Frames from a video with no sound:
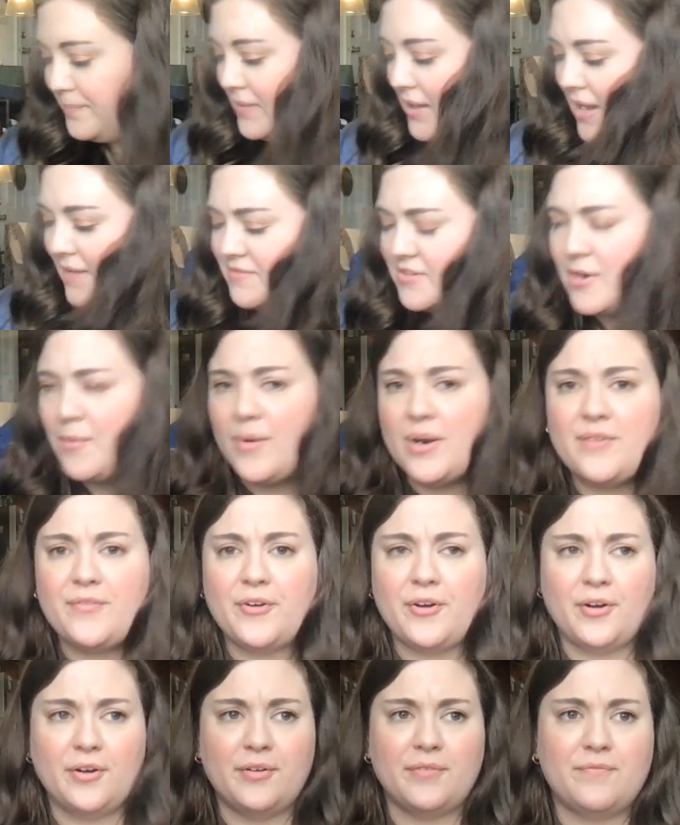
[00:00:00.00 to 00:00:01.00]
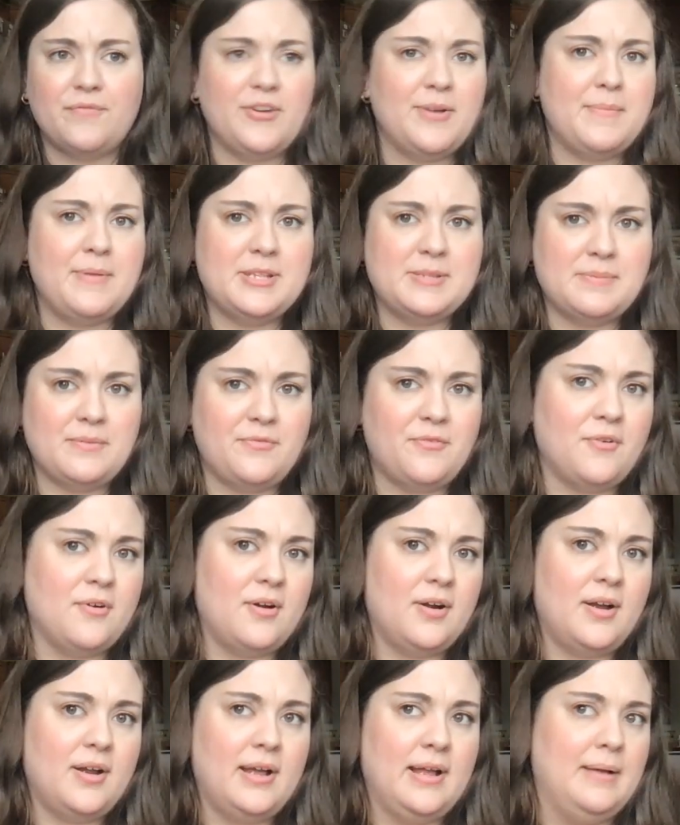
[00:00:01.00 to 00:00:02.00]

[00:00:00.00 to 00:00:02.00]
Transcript: I've done one of her freebies before.